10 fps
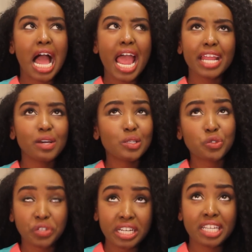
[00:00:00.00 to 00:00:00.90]
I know
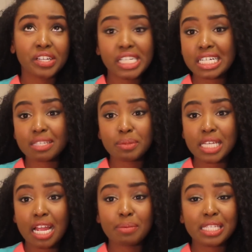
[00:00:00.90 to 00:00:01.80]
straightening your hair
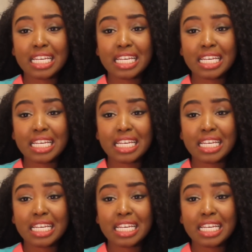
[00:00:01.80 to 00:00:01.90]
sometimes